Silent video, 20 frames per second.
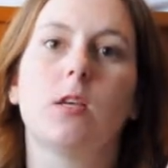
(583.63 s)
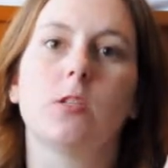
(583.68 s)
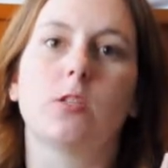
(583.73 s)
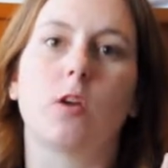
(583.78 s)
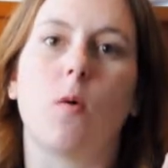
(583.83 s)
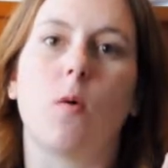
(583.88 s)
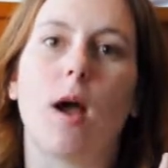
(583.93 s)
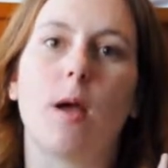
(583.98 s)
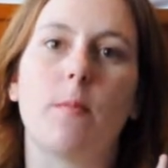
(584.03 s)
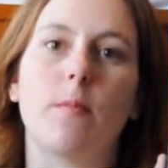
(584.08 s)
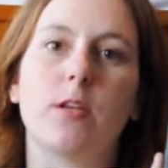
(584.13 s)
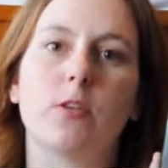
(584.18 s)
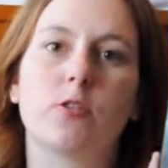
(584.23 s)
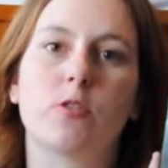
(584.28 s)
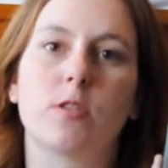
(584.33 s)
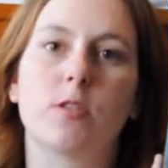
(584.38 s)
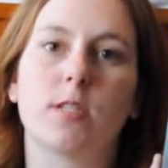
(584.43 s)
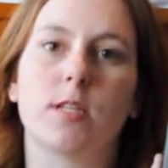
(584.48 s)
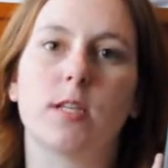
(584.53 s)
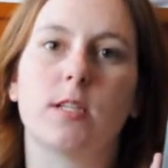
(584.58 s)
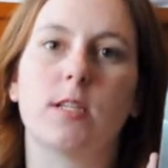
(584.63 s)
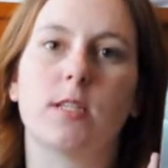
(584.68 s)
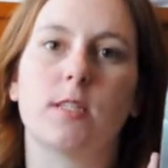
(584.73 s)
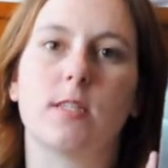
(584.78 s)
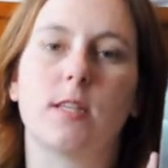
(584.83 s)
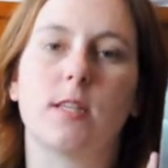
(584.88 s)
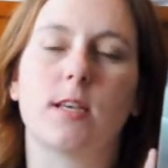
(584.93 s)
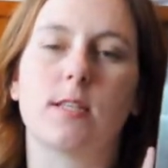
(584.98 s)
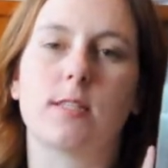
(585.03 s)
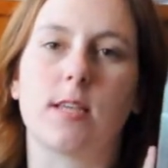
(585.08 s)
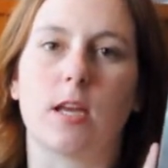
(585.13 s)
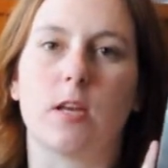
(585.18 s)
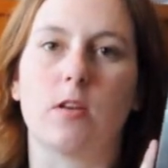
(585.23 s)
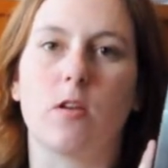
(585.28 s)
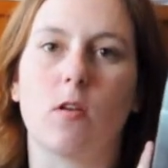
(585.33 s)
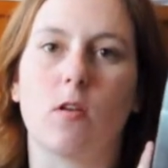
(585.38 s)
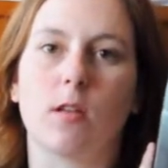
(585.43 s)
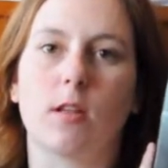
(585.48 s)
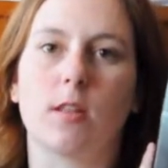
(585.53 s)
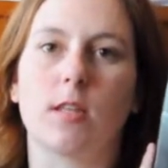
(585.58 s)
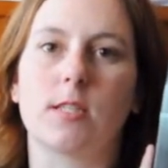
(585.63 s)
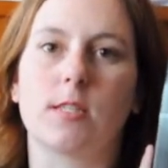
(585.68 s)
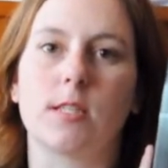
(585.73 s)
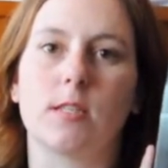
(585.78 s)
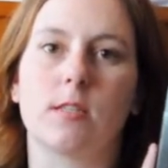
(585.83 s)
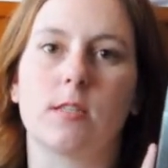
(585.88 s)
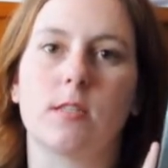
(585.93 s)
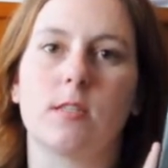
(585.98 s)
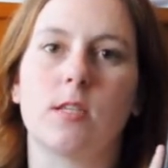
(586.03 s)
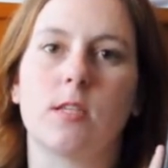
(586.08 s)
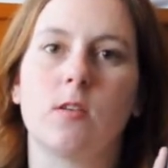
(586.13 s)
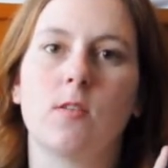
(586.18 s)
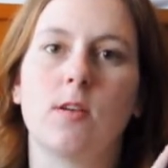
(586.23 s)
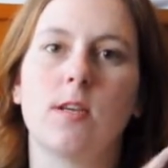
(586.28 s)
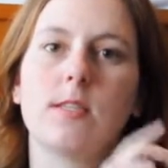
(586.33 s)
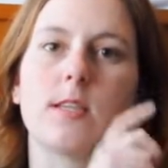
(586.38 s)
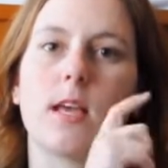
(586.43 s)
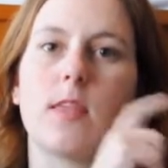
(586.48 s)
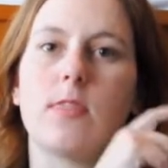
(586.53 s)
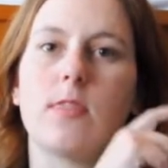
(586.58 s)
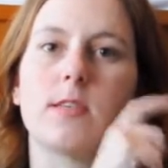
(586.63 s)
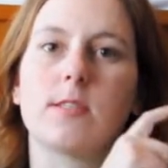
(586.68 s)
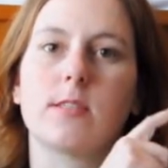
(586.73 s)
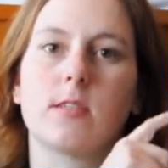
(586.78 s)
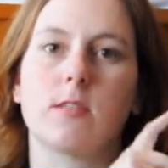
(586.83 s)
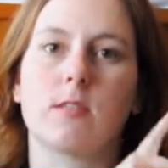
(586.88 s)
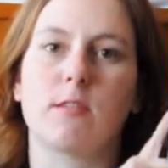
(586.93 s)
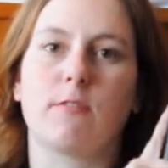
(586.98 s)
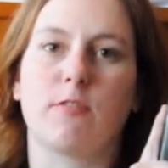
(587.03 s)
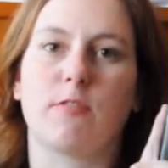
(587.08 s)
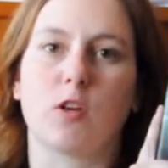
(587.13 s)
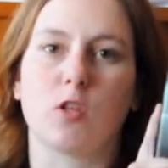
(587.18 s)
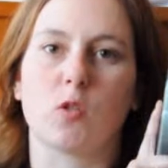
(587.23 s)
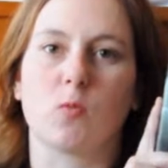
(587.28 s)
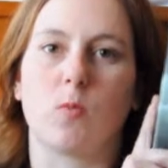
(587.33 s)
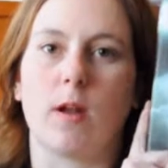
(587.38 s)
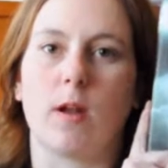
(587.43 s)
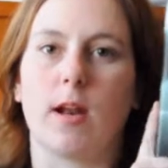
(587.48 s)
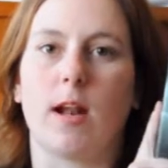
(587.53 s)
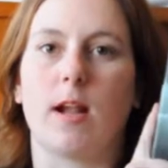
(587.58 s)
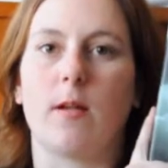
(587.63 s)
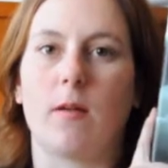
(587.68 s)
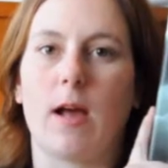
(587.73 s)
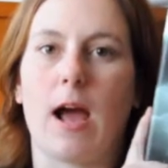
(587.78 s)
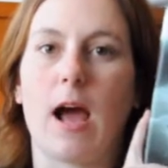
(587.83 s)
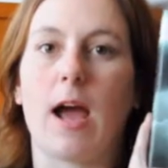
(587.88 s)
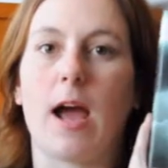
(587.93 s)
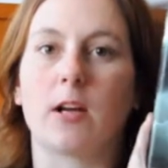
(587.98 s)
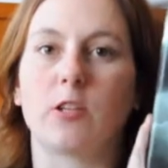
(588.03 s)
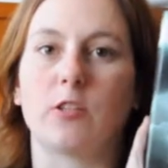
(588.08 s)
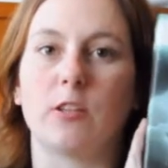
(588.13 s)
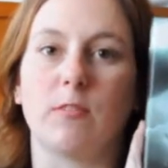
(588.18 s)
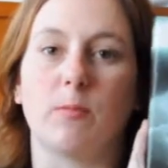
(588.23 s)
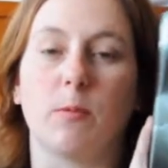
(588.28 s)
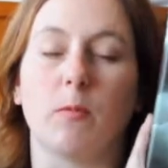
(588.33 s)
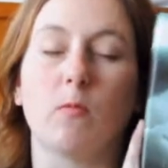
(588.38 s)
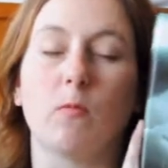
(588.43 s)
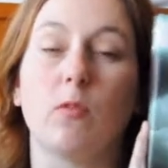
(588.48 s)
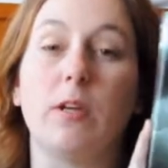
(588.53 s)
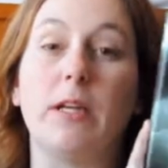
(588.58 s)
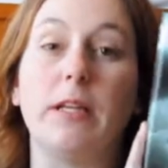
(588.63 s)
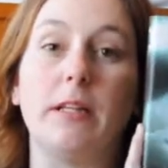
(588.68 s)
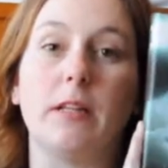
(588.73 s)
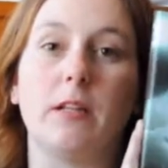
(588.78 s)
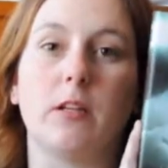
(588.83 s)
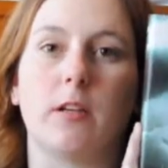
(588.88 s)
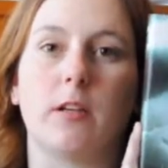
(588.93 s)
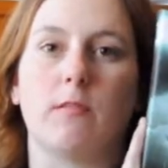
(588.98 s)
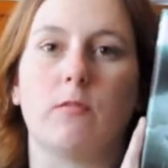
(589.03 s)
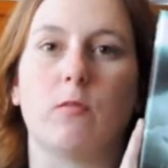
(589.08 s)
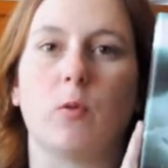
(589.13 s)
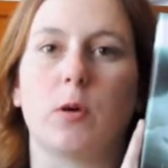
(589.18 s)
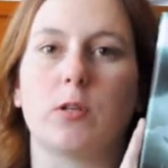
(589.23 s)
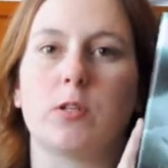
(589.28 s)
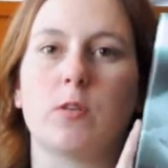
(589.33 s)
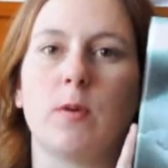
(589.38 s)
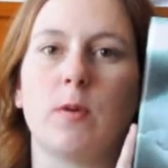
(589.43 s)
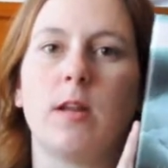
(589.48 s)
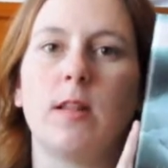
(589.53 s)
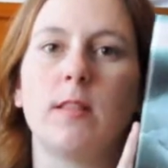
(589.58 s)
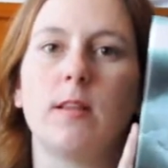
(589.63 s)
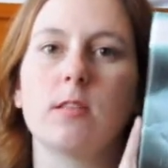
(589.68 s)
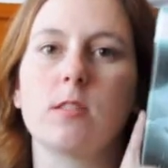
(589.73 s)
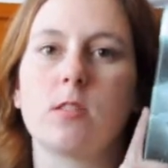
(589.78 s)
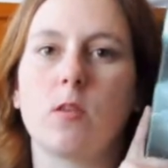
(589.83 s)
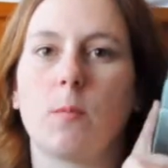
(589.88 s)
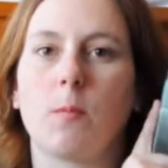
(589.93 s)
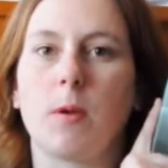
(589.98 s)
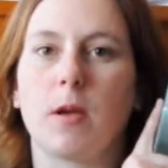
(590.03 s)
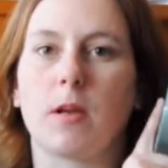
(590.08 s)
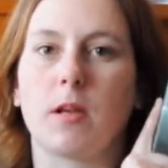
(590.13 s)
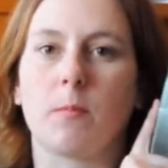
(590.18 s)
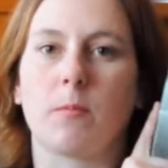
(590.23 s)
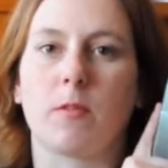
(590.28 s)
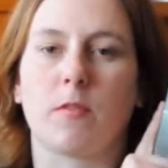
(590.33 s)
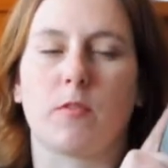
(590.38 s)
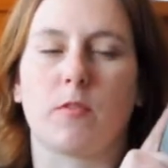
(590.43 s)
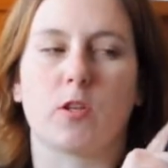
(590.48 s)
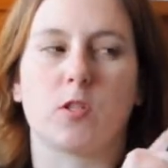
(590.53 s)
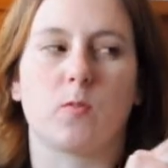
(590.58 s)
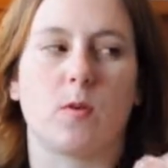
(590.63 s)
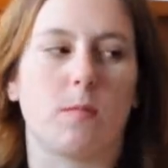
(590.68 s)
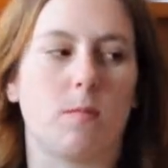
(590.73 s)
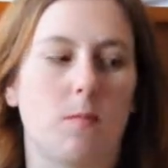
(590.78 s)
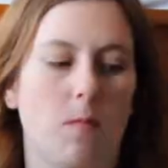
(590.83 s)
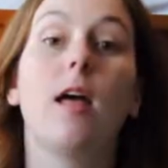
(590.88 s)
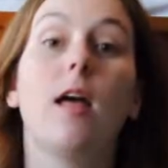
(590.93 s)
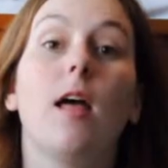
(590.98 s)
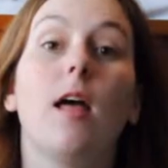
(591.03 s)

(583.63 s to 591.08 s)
So I'm interested to see this. I know that this is a series, and this is the first one. I've actually been really looking forward to reading this, so I picked up the first one.